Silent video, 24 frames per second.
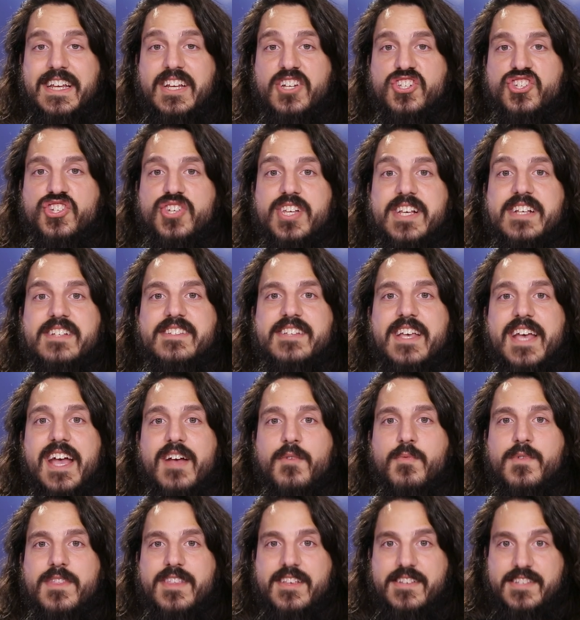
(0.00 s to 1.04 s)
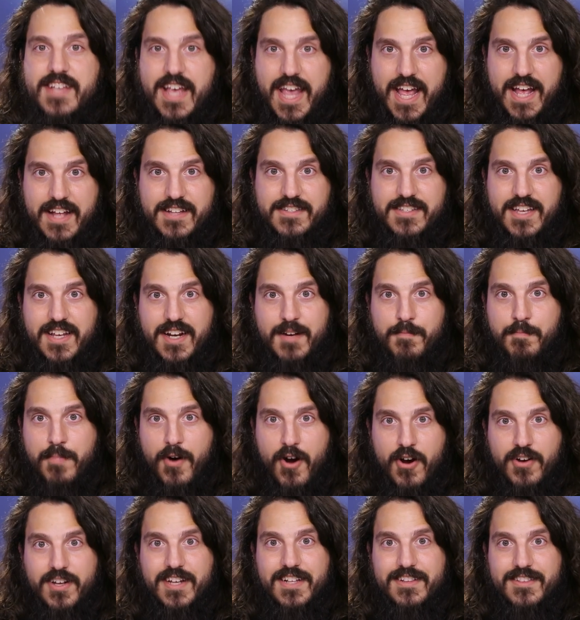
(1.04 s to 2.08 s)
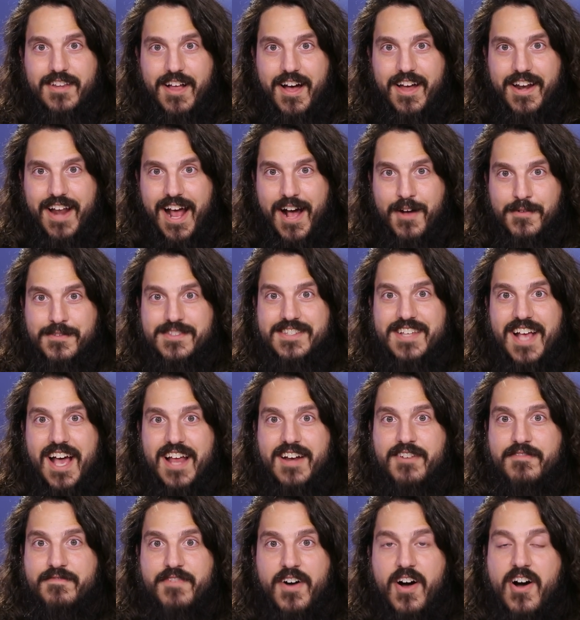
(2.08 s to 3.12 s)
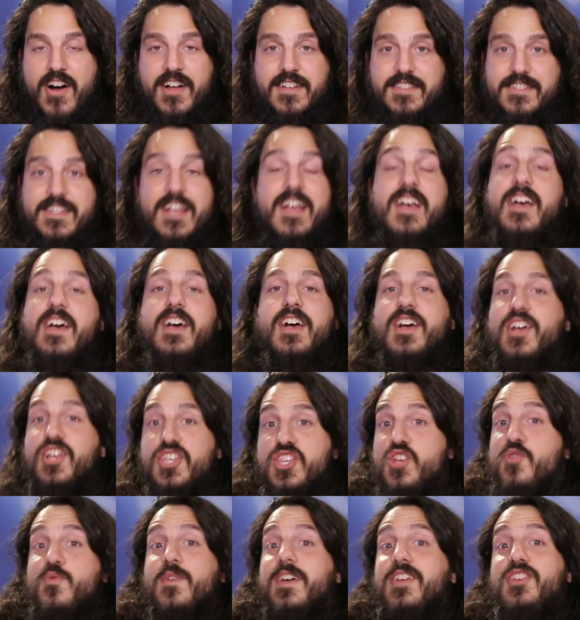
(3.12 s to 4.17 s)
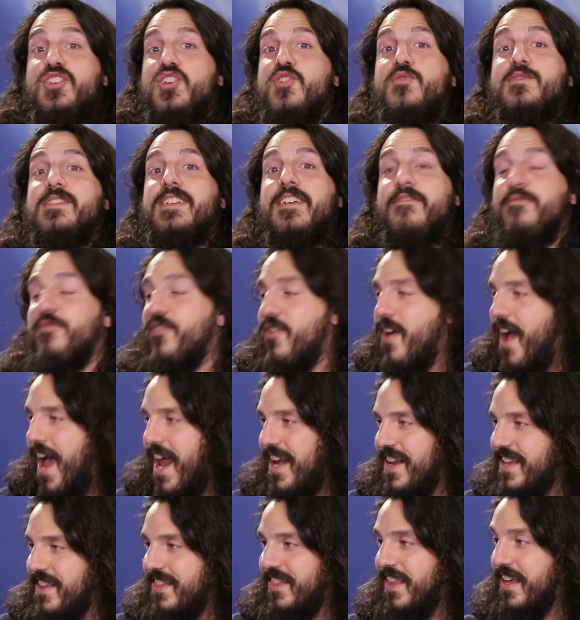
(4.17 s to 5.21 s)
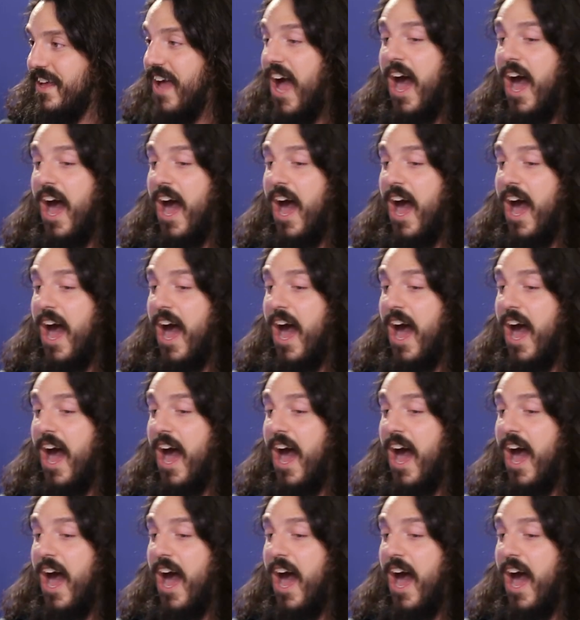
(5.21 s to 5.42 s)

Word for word: eating cheesecake with his hands in a parking lot outside of Vons. You can use it for anything.